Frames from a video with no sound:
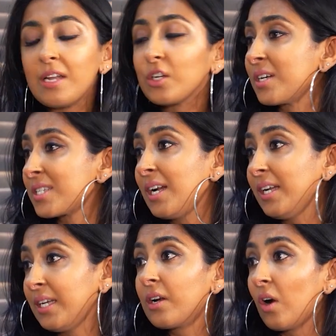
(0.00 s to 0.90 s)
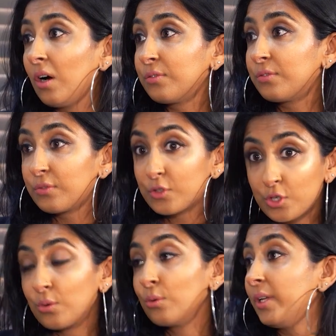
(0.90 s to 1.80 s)
And Chris and I hit it off
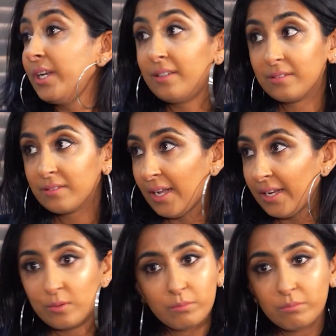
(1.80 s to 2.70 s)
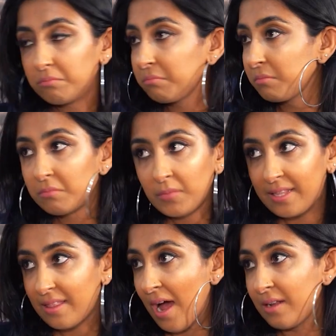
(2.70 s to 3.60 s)
truly like
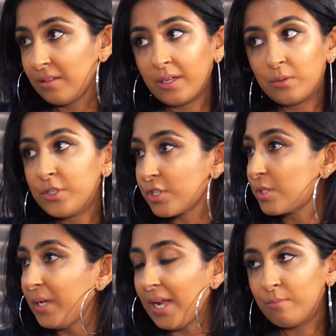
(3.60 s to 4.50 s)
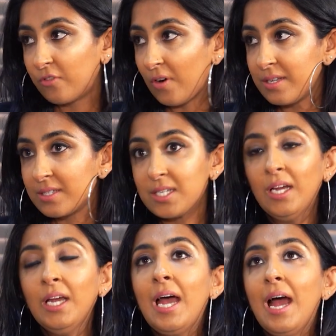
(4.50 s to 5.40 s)
that. Like we just became friends.
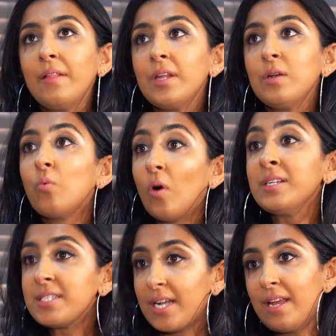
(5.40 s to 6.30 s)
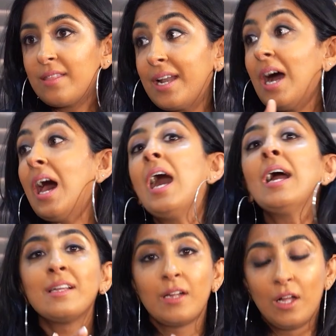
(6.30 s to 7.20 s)
And then one day, that hi
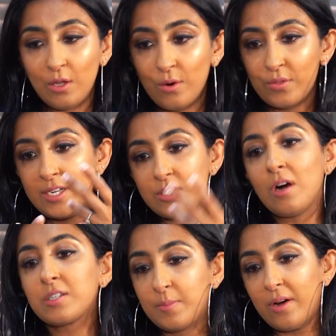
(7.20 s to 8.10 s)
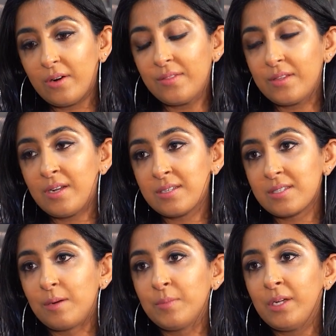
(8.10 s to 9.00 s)
and hello that he talked about at the NAS
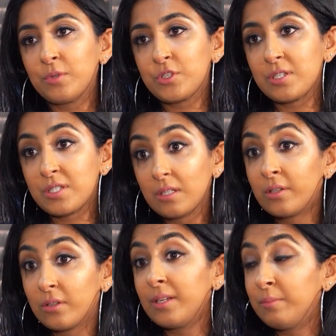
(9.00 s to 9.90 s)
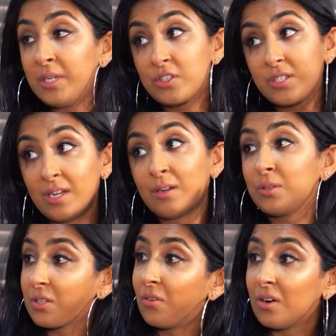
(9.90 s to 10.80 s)
Summit, which is literally me just saying,
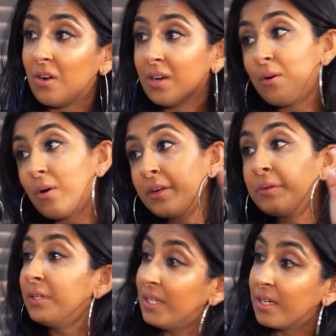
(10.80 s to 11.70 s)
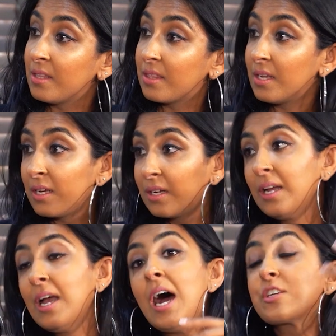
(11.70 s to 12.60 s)
what's going on? How are you? Need anything? Yes.
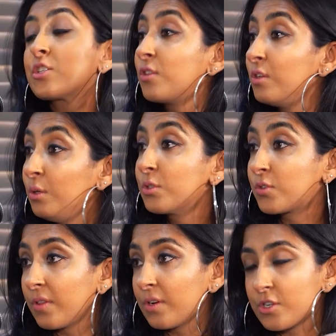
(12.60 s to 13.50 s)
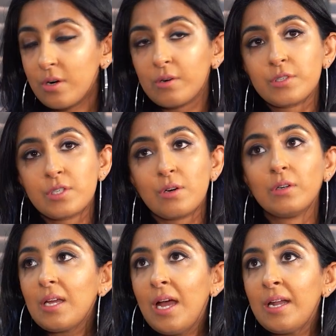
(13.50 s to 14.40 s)
I used to do the news for their show.
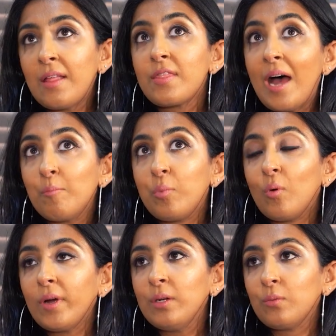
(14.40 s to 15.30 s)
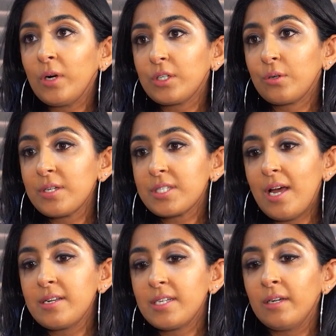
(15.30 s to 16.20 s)
So, and at that point, what Chris
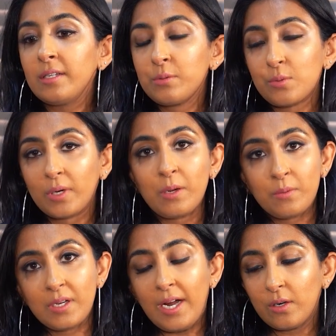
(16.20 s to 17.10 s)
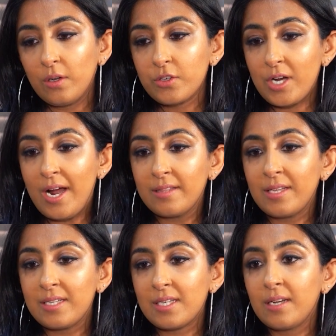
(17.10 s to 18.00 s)
had done, he was working with a guy called Chad.
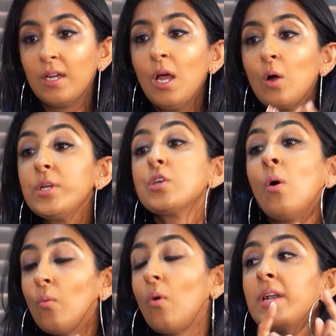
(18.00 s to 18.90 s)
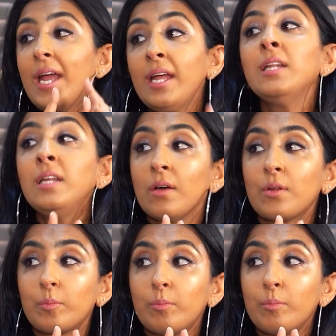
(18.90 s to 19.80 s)
They said, we don't want any
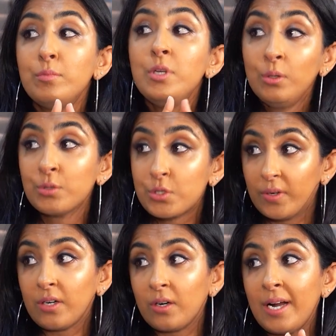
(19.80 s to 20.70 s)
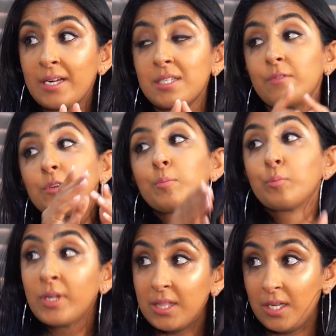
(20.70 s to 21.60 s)
other news reader except for
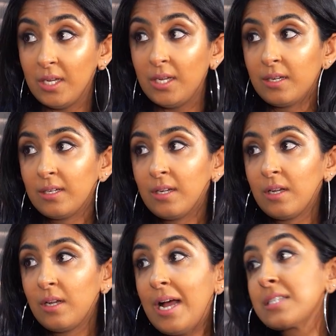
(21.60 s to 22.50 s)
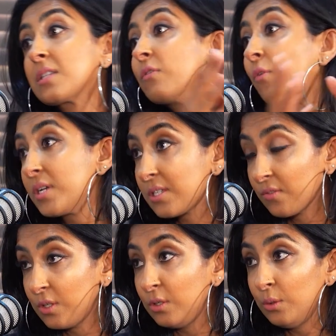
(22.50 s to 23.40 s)
Priti as the voice
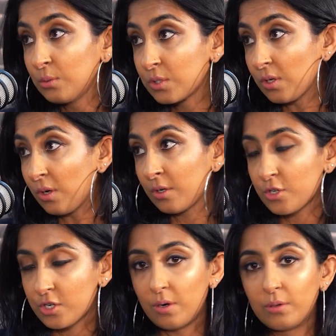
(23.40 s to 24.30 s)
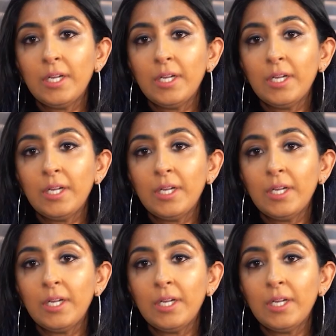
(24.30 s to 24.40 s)
of the news on our show.